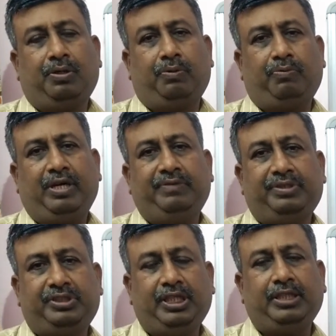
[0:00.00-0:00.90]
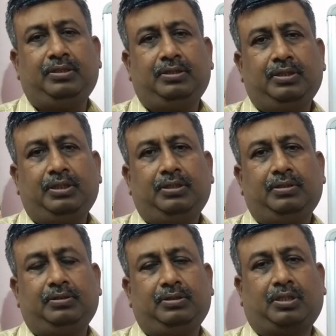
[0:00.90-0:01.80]
When we see
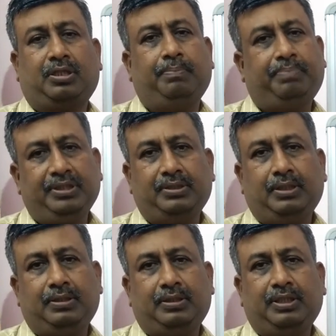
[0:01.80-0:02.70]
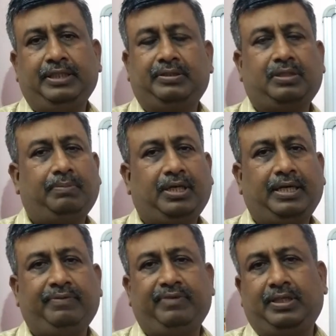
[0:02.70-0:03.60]
the comparison in summer
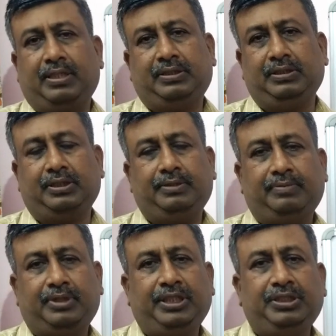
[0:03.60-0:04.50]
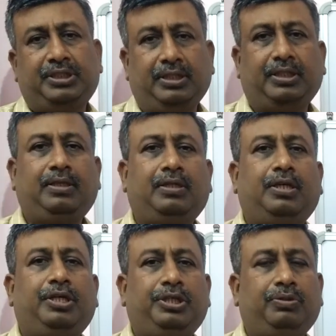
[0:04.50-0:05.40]
and winter season, in general,
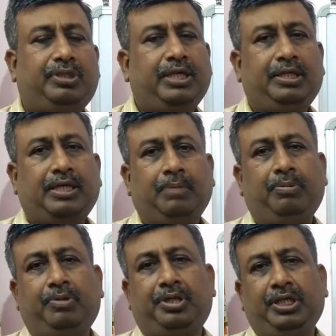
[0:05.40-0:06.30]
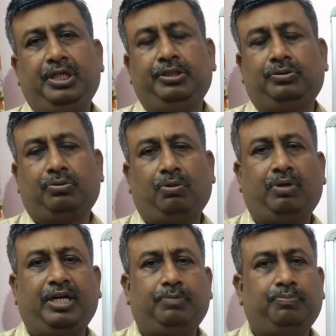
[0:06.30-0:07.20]
nutrient availability is slow
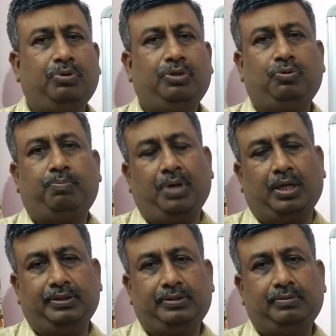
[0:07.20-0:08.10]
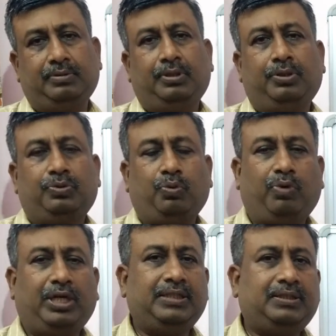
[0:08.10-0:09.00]
and poor to plants. So
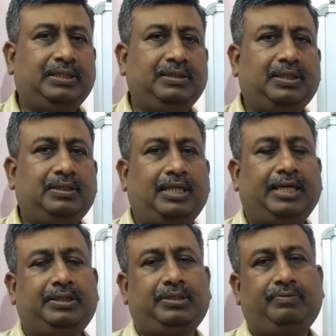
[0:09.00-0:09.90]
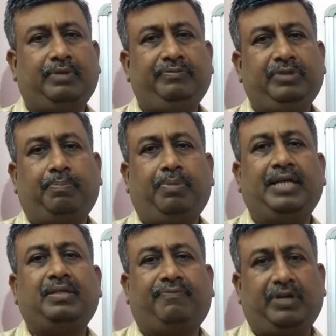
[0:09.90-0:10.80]
what is the reason that when we
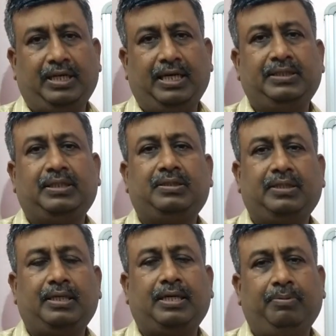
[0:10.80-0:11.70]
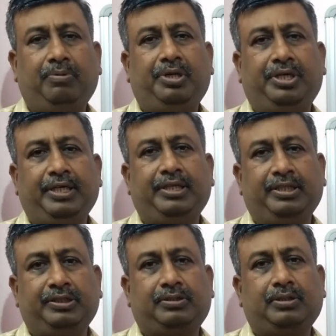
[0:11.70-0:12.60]
apply the fertilizer, their availability
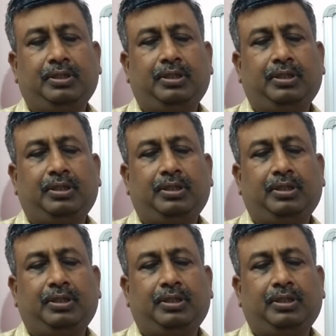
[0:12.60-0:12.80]
is